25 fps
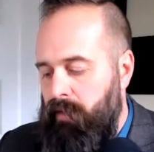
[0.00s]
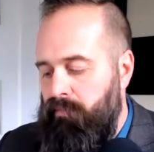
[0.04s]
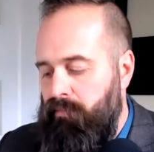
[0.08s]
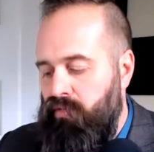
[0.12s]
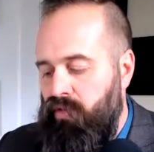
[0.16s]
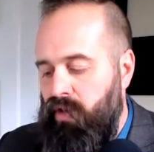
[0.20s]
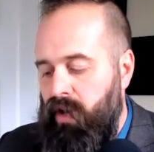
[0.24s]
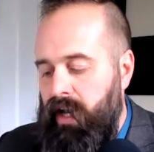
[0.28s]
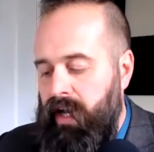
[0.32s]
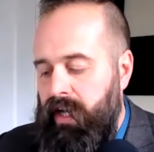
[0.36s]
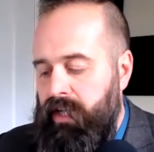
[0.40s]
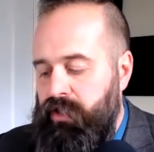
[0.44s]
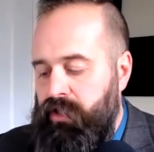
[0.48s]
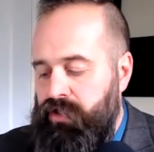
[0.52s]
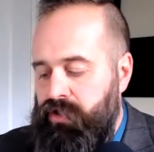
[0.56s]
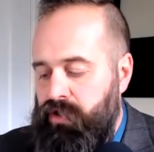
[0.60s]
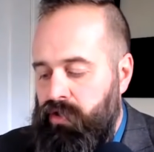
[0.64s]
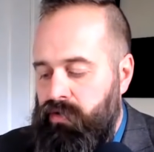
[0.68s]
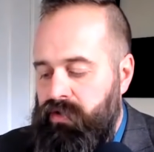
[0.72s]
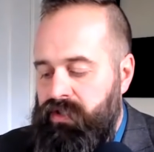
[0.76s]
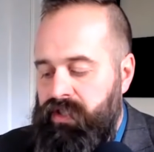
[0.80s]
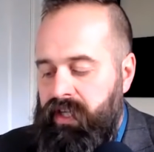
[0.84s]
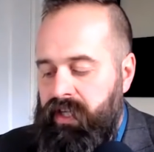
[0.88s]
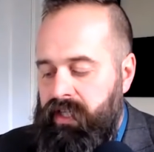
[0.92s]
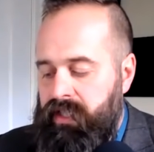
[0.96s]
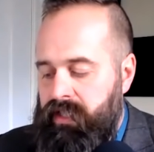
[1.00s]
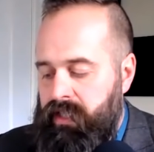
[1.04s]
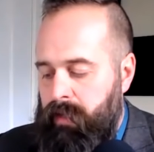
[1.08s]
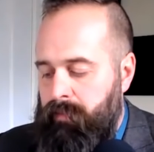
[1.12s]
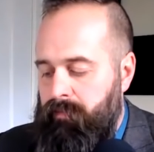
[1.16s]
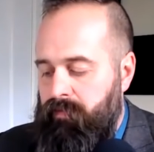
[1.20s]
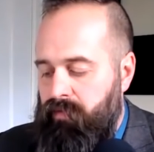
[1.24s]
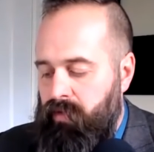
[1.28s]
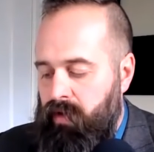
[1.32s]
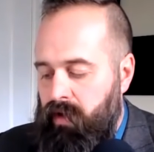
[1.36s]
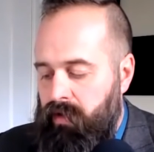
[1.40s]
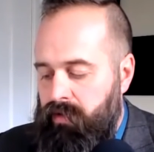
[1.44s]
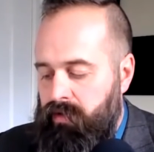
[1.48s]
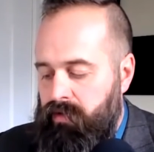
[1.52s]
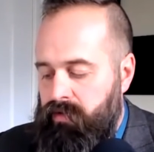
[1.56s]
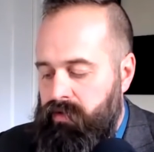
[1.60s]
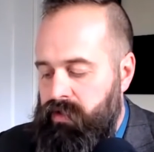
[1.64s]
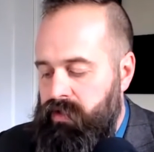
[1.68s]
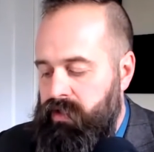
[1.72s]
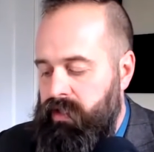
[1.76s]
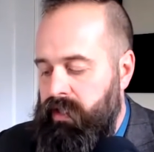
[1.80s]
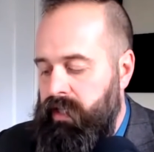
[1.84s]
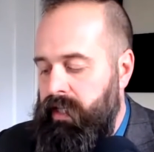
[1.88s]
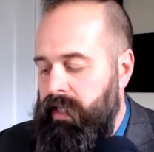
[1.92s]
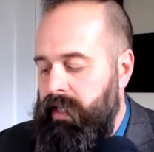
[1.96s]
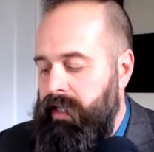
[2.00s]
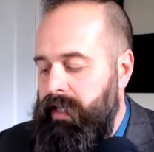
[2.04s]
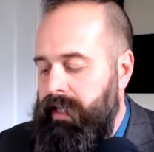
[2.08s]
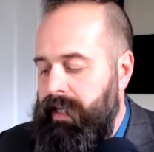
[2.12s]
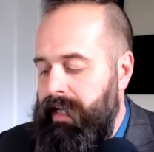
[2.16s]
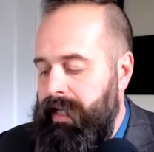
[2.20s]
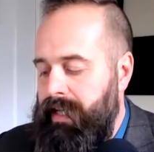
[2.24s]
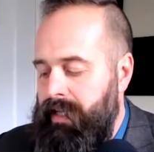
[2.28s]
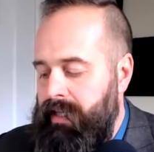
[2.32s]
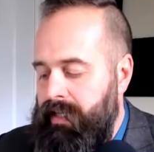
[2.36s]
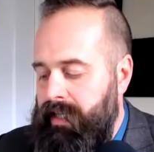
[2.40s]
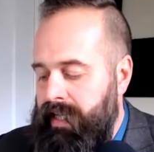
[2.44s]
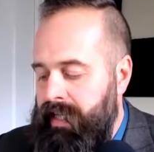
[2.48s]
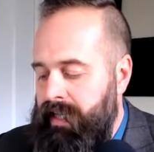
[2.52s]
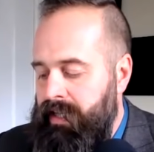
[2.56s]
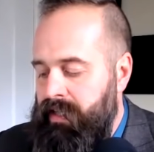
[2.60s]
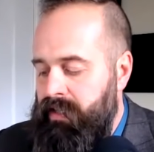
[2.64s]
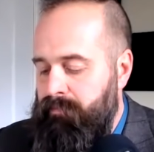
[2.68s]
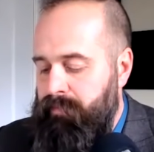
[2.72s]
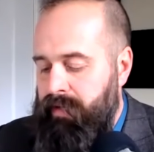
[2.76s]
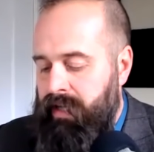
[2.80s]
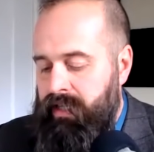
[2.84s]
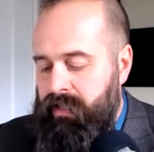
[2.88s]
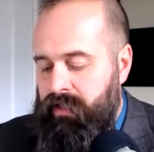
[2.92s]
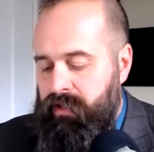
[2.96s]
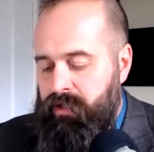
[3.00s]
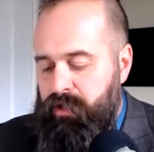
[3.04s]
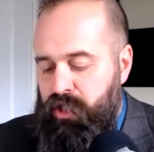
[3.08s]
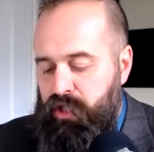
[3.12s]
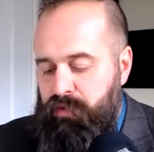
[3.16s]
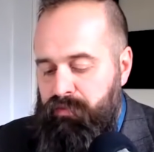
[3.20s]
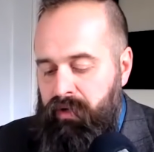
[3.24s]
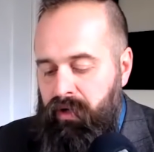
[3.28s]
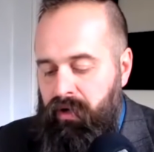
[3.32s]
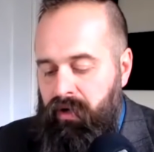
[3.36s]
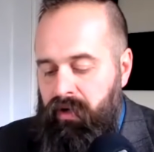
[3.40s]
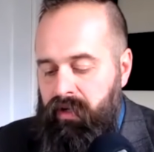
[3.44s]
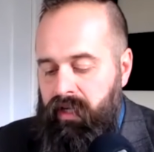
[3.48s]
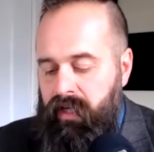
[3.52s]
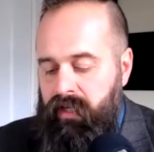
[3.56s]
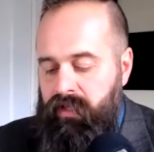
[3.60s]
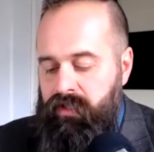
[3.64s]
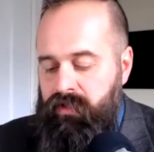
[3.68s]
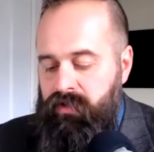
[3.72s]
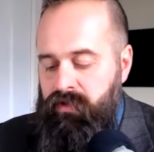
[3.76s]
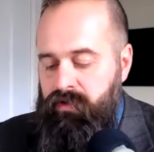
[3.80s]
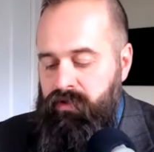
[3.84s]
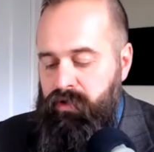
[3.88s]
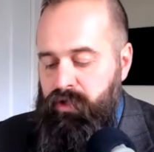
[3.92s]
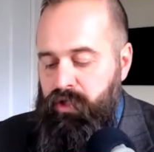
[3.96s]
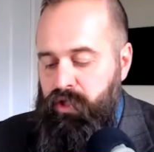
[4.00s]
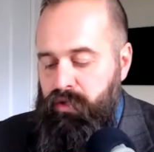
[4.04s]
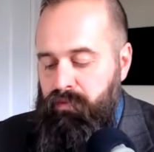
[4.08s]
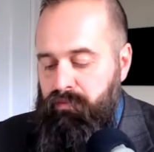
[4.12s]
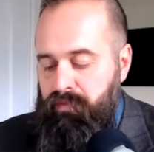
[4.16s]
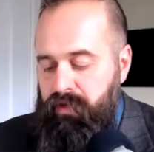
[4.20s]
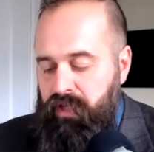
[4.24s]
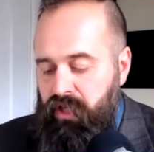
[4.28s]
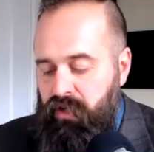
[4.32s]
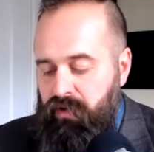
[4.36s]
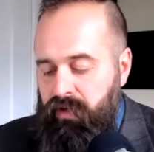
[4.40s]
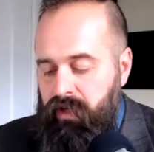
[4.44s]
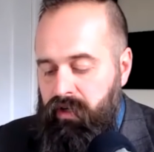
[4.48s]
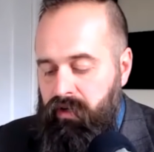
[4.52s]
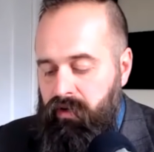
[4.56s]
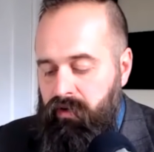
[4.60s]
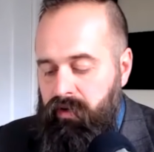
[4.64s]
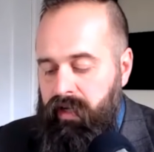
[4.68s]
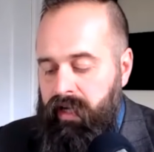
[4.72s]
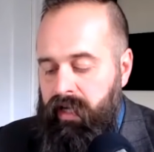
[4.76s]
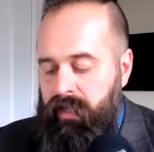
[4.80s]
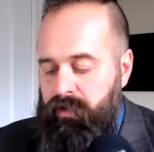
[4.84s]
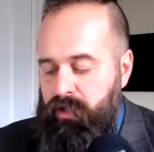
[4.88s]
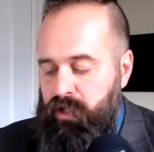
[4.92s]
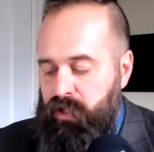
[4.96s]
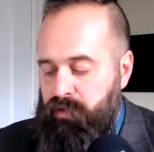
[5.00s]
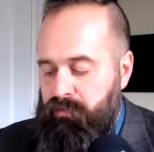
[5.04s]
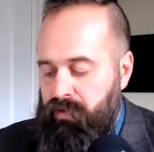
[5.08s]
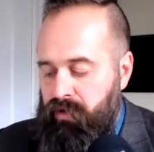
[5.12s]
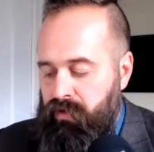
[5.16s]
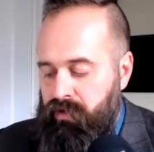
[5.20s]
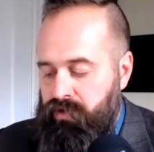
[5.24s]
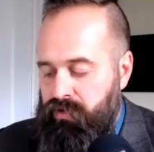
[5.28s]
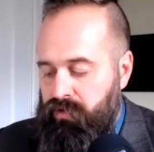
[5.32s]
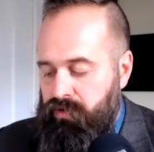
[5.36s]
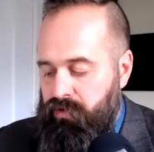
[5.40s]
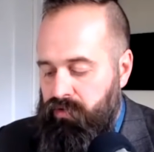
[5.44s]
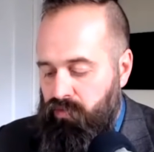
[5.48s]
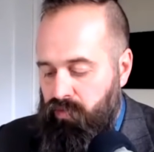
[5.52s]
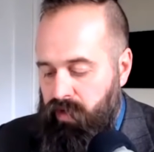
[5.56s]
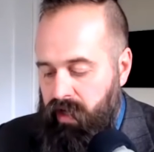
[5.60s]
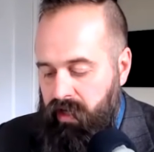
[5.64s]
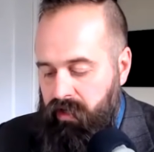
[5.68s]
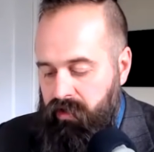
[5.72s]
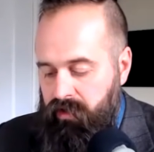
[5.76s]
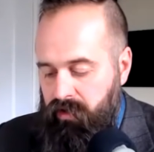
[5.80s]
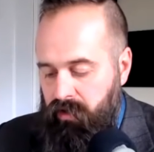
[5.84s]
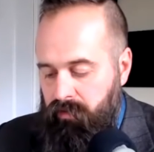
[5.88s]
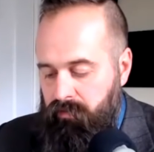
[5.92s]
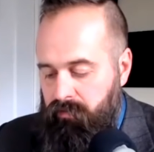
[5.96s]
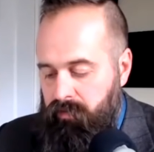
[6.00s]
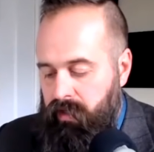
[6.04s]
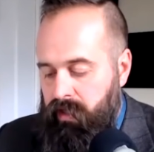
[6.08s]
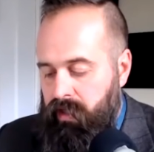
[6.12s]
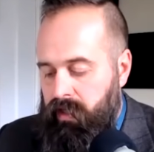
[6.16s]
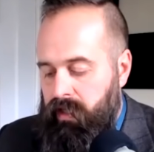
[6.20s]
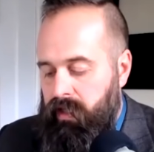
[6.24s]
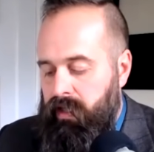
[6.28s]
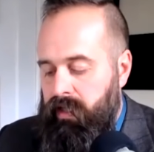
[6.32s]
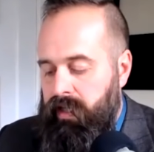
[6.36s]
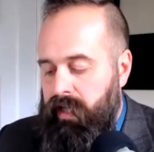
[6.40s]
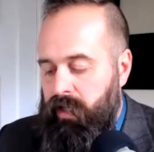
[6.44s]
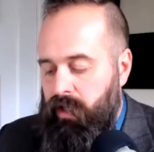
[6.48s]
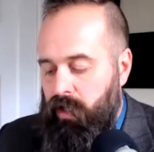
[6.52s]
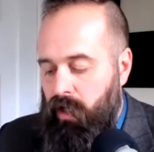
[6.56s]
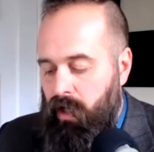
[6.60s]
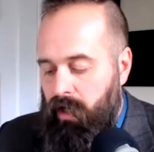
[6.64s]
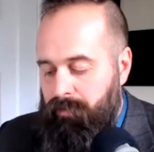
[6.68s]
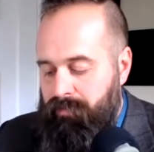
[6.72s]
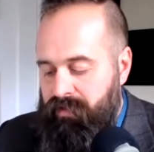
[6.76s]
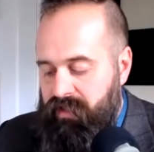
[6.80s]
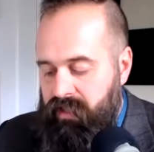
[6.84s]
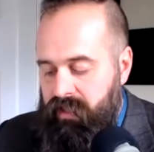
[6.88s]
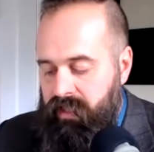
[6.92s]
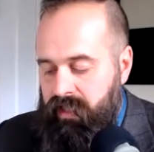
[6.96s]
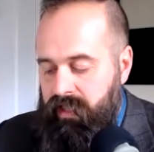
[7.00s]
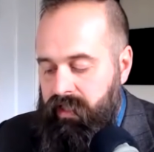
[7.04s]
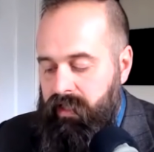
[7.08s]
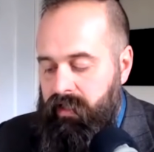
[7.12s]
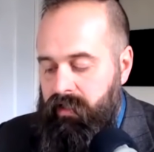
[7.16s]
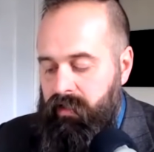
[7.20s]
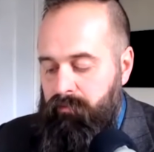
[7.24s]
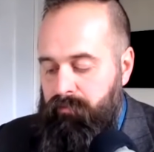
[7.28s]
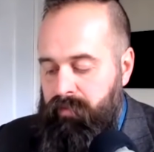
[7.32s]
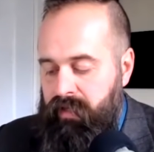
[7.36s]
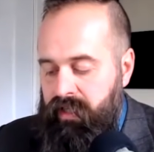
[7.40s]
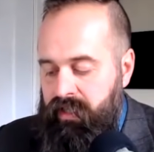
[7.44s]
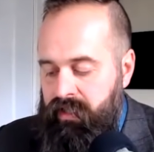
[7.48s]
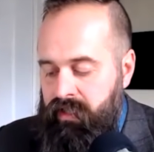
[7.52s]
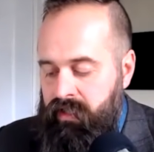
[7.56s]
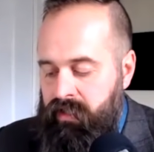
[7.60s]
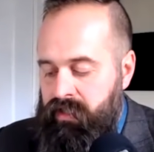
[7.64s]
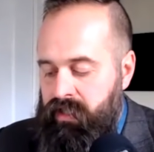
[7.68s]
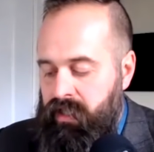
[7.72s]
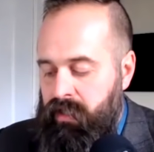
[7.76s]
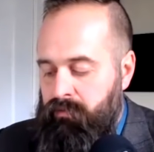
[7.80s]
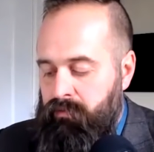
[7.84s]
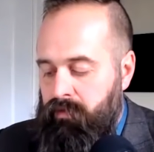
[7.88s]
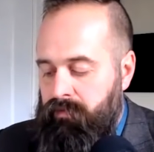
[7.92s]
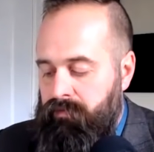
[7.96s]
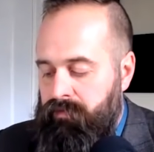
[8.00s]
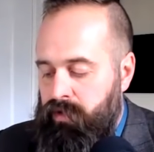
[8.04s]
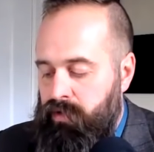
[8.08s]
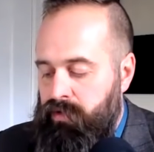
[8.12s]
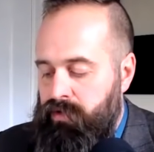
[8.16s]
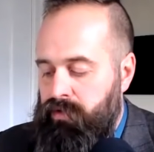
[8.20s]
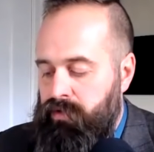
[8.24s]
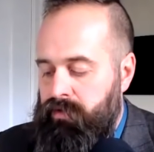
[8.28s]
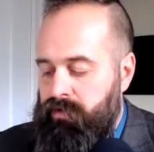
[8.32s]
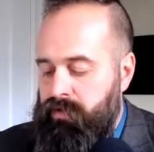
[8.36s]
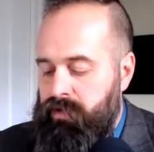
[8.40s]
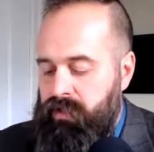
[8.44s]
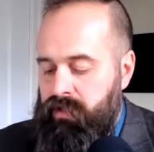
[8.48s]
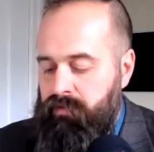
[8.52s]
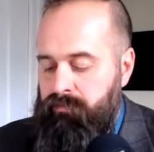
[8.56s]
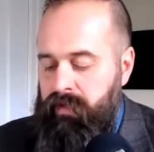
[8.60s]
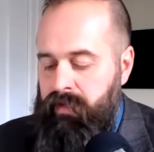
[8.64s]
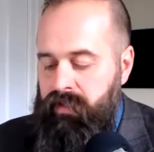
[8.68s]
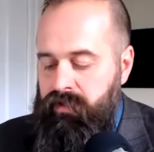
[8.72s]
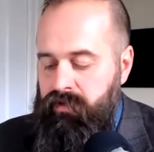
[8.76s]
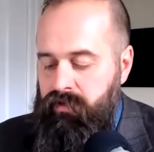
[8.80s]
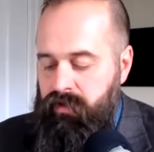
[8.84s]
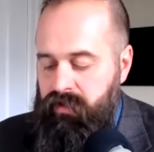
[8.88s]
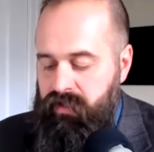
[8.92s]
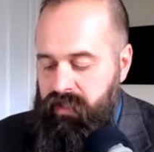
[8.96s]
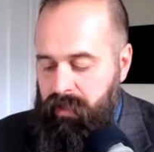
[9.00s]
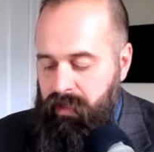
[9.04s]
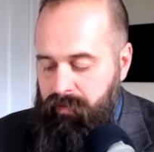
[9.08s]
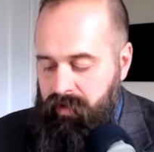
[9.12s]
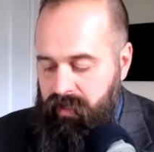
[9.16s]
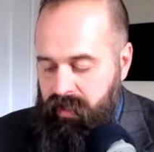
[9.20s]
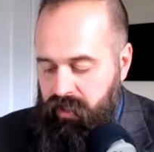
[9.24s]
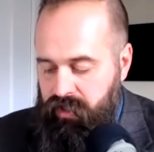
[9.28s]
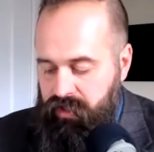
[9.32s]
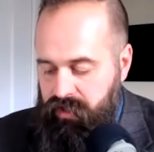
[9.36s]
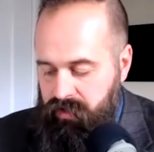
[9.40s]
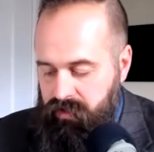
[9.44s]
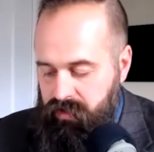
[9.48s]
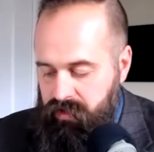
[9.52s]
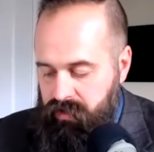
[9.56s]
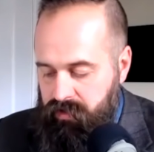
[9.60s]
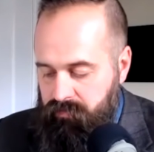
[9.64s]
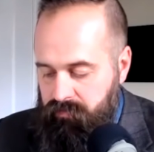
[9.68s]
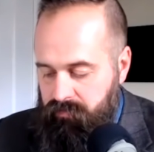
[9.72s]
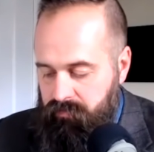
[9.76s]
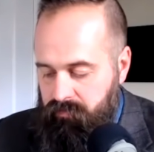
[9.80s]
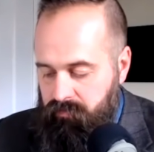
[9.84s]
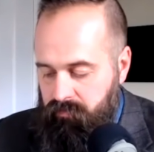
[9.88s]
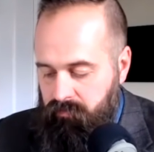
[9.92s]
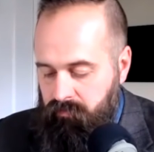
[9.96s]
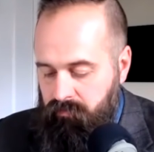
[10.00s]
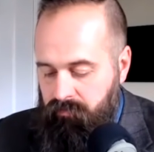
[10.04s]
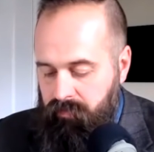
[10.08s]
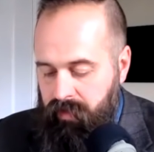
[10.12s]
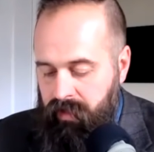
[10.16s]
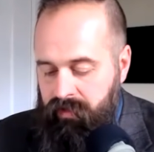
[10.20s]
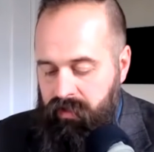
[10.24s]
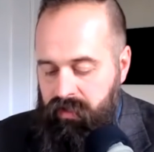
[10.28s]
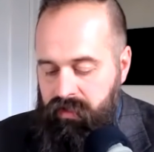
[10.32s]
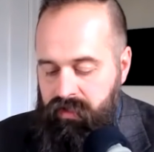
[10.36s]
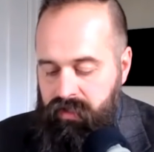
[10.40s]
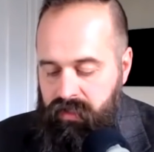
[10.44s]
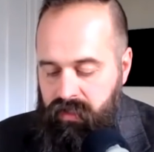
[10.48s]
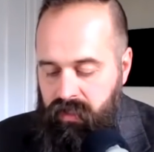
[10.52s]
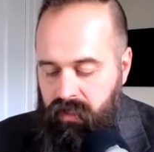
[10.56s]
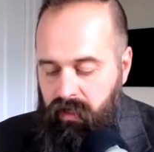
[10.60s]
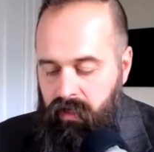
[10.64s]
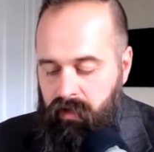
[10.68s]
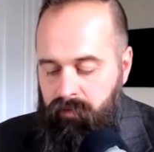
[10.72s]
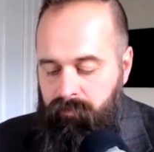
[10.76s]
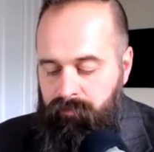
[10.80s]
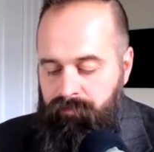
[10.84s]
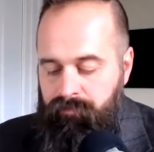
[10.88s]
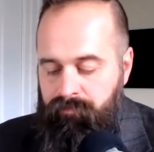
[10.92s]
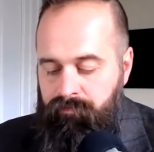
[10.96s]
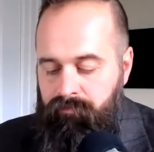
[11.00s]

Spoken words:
Pride shows in contempt for others, in an independent spirit as to the superior and the spiritual director, in obstinate in opinions, in refusal to submit to examinations. And this is key.